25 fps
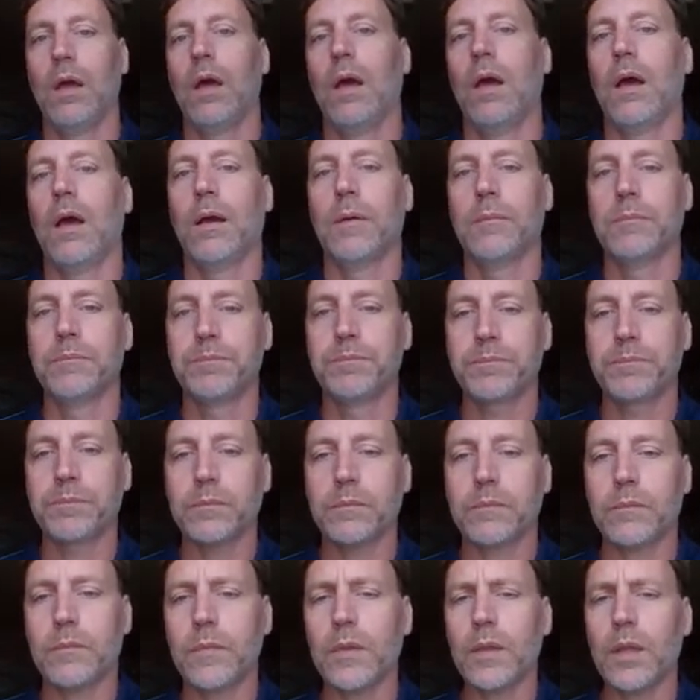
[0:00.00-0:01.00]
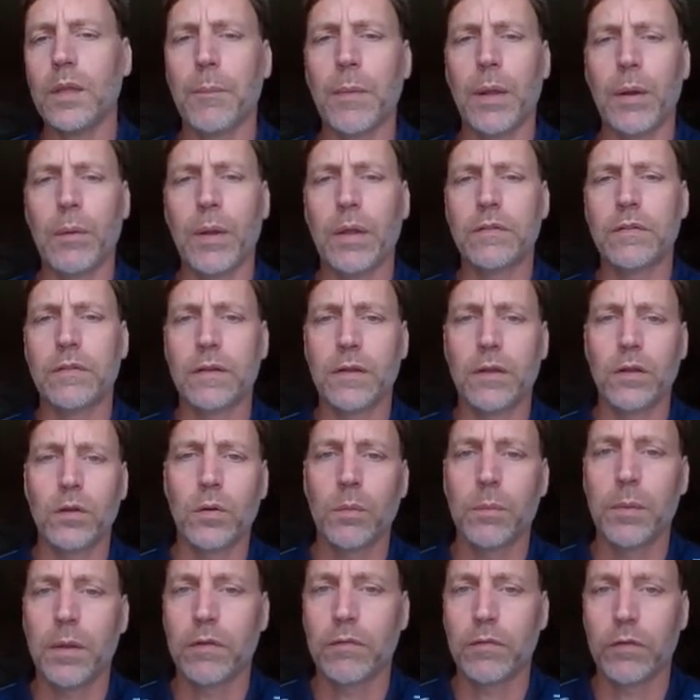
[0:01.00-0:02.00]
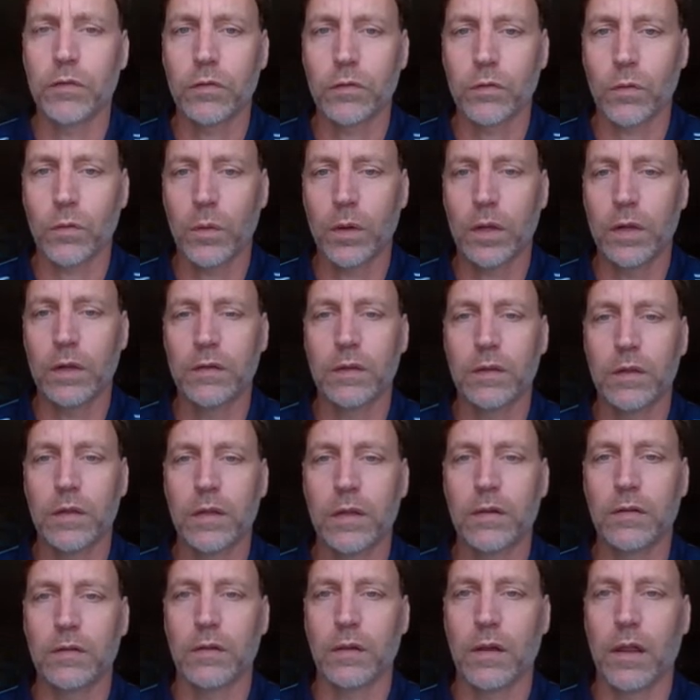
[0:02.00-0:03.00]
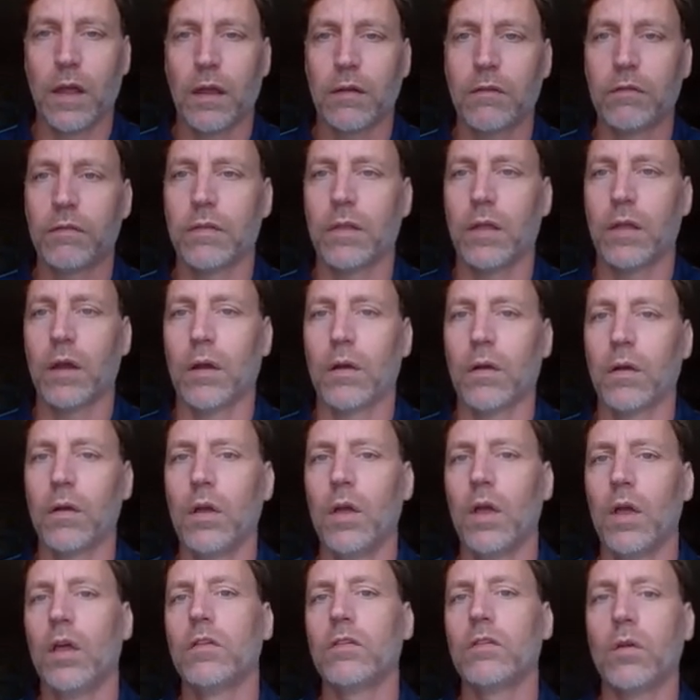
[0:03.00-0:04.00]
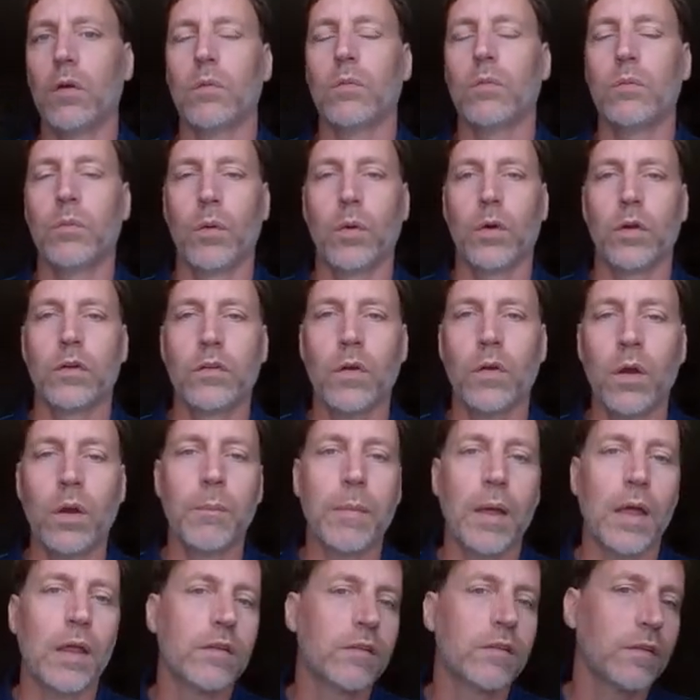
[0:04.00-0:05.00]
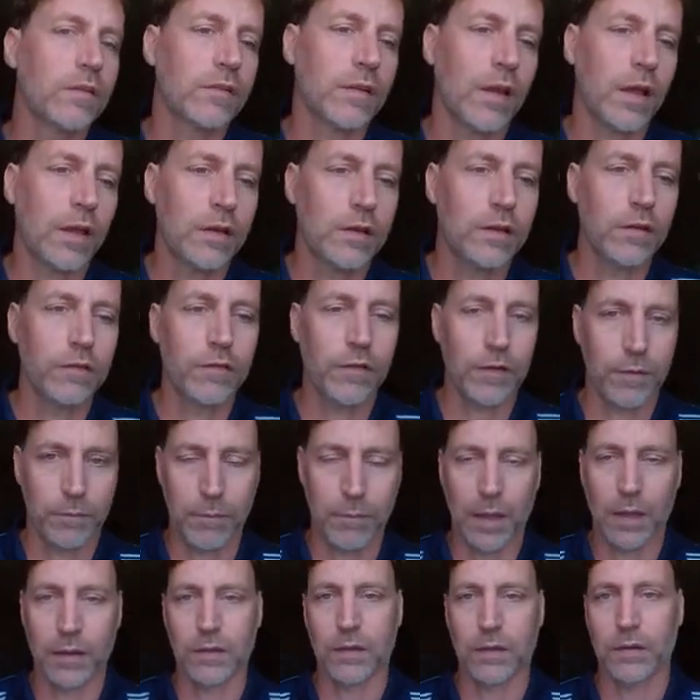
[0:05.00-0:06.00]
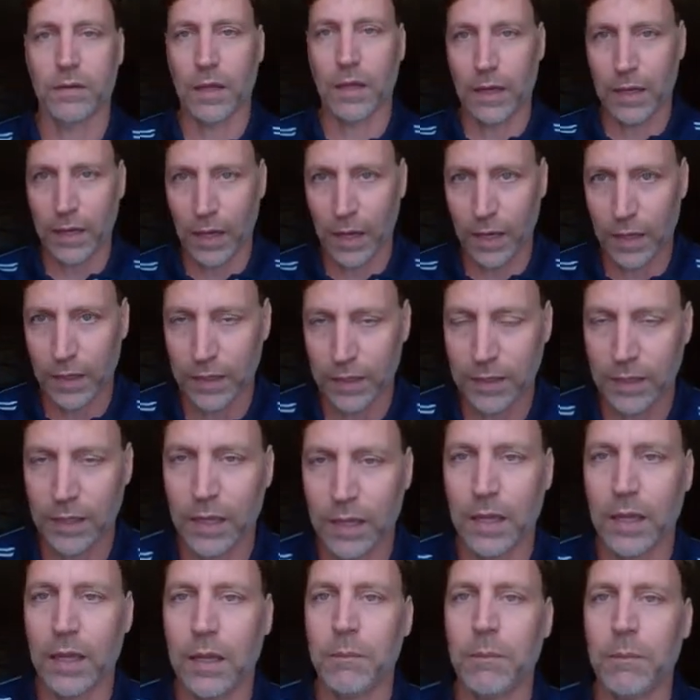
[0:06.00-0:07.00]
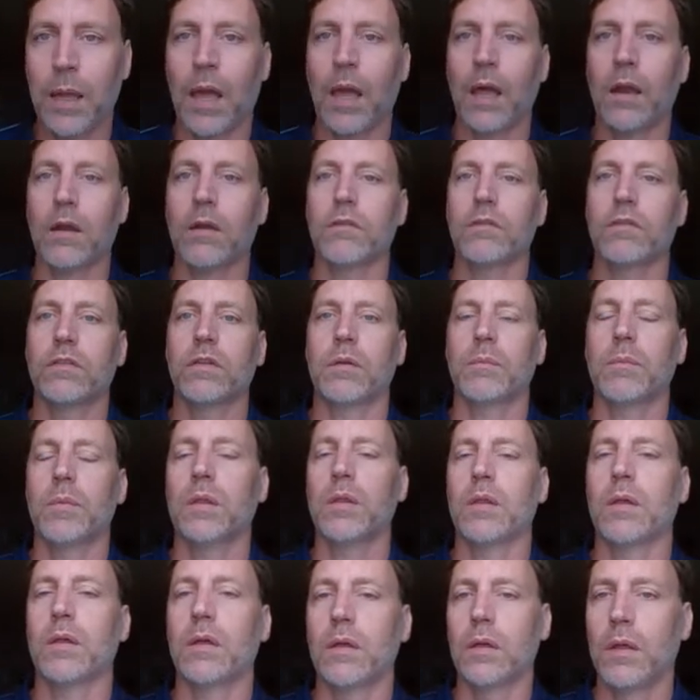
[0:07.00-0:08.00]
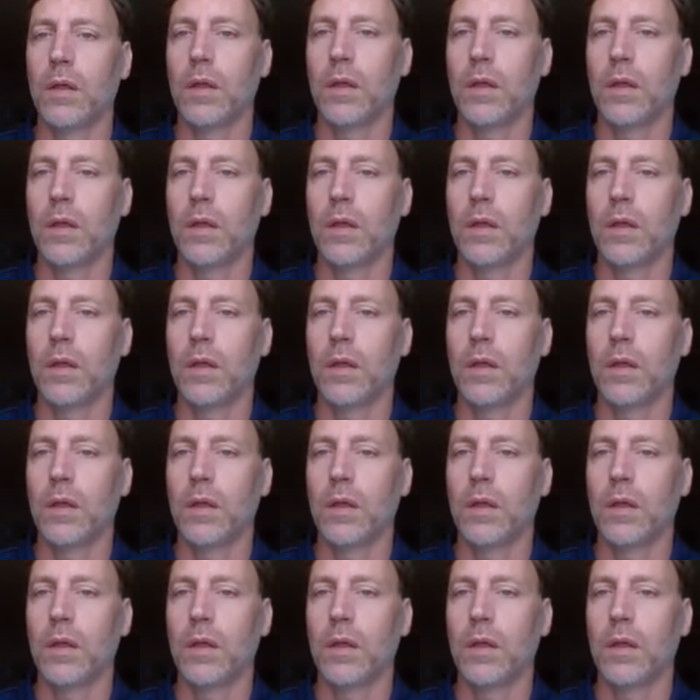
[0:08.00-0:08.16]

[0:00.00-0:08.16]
Anyway, that's a little bit of a story into his life there. So what we're going to talk about is a scientific method that kind of came out of some of the